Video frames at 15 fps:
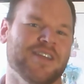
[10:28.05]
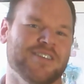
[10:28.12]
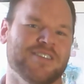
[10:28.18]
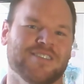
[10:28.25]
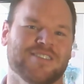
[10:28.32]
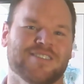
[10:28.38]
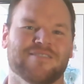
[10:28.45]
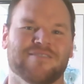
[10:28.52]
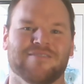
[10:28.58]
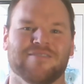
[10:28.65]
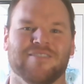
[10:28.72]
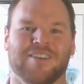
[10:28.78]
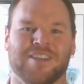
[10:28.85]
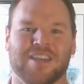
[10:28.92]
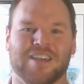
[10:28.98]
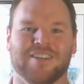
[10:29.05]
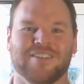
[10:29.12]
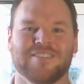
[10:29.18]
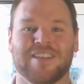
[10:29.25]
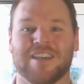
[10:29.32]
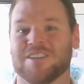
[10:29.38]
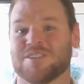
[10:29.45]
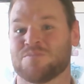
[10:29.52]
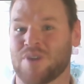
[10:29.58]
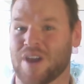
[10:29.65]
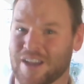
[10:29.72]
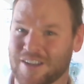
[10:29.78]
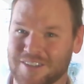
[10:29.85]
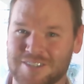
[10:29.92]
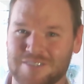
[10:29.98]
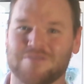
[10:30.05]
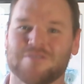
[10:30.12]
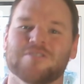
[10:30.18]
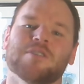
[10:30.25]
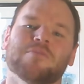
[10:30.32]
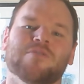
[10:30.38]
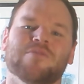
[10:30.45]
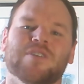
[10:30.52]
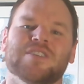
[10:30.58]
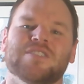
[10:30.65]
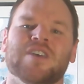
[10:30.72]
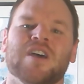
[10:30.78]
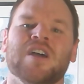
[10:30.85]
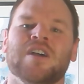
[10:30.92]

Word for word: It just, again, takes practice for some of us.